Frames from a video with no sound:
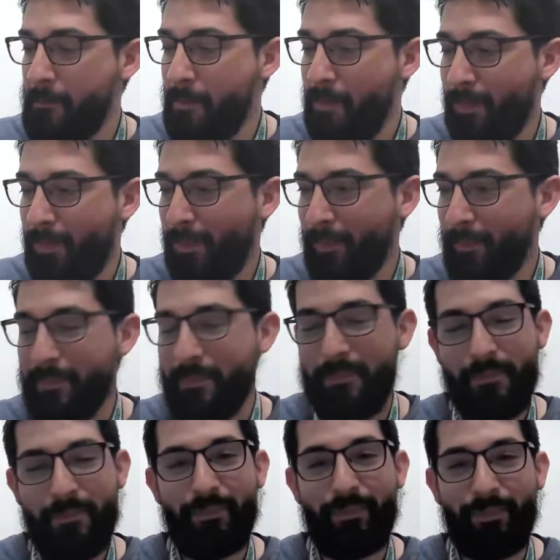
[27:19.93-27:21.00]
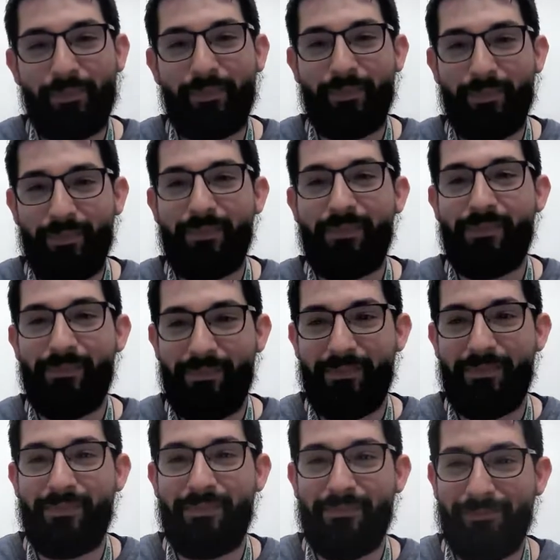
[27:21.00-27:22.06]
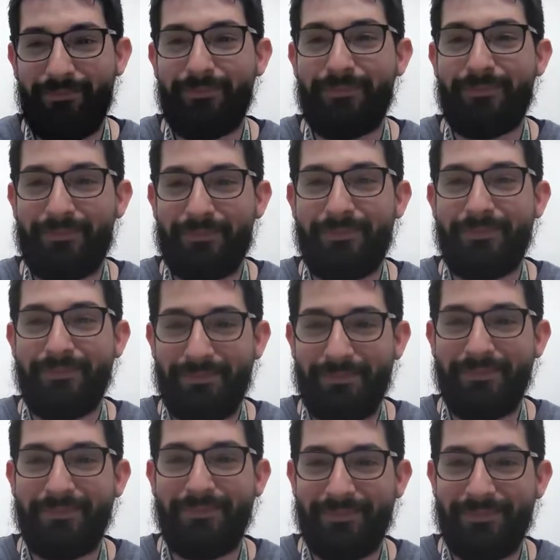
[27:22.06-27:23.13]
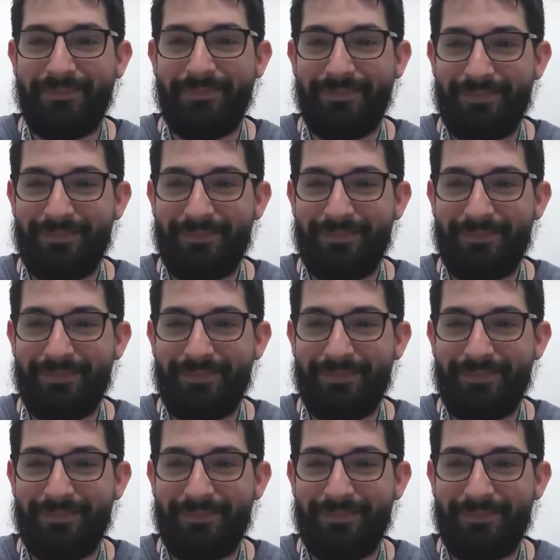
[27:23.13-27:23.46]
You know, it's just hard work. That's all I'm saying. Like you can.